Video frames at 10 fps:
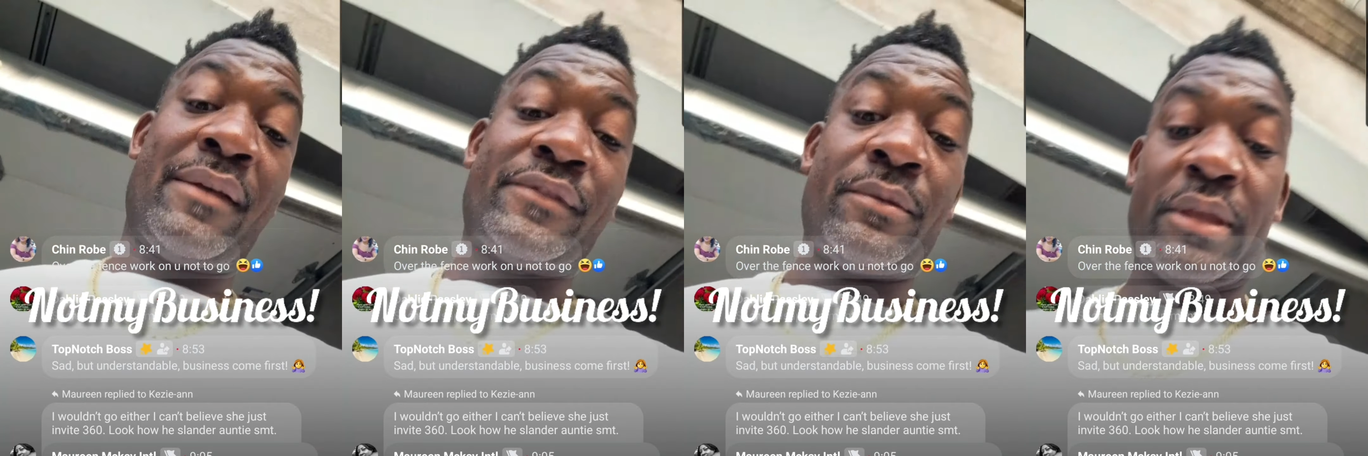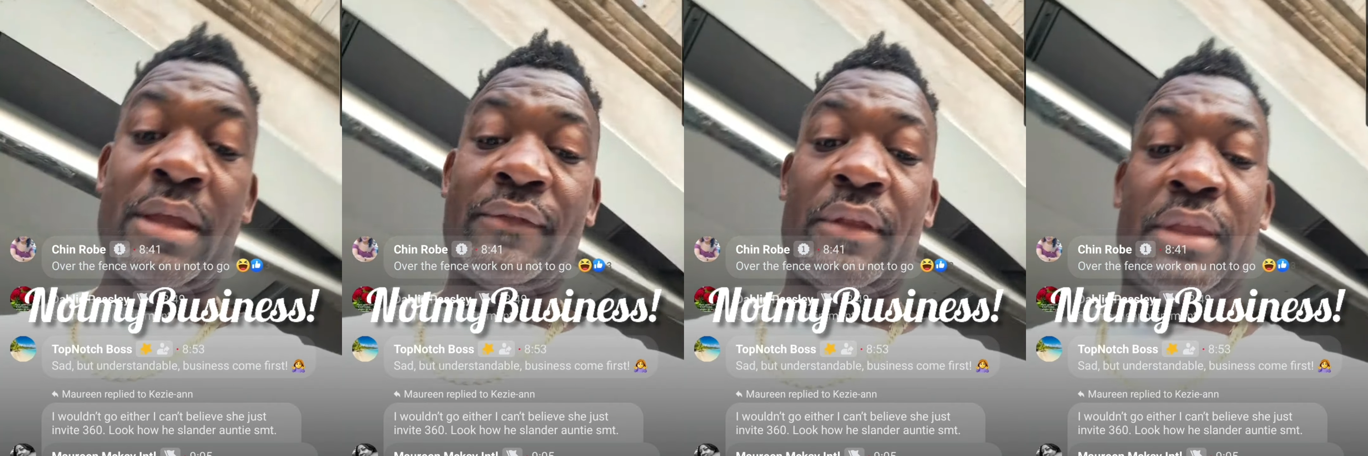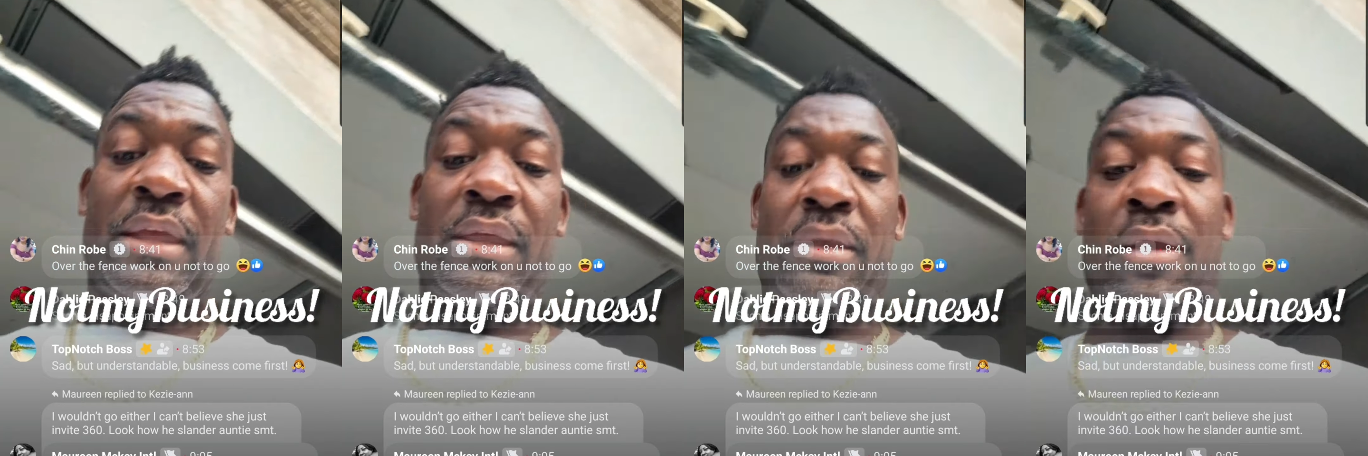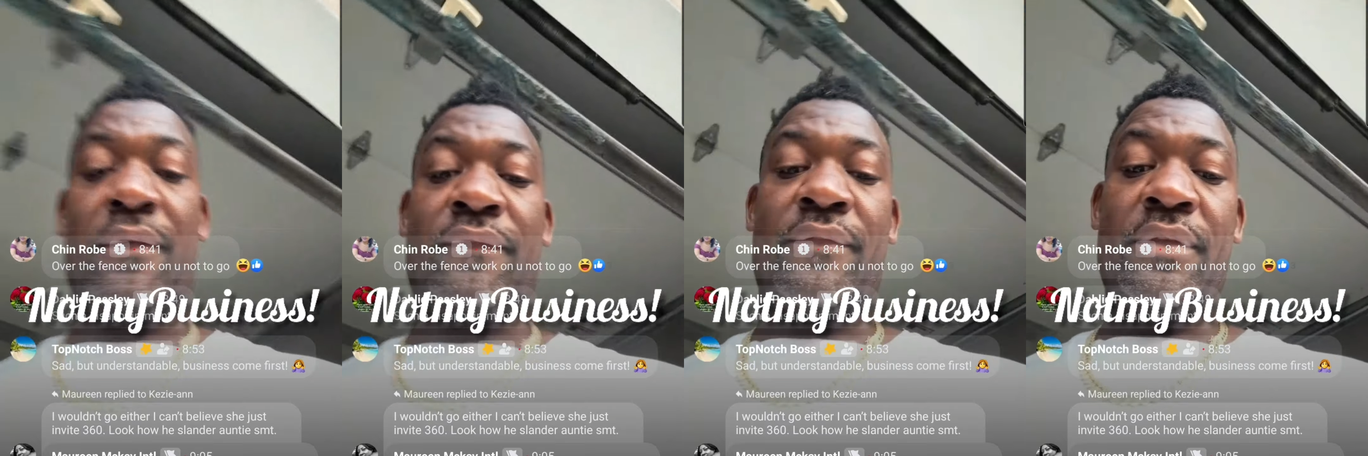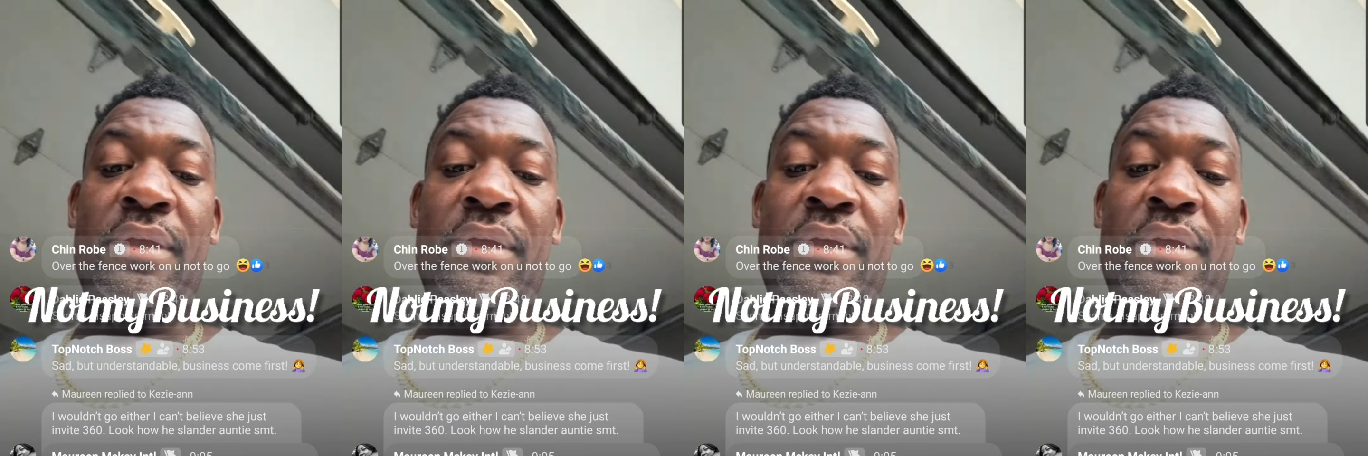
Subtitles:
I have something I have to take care of.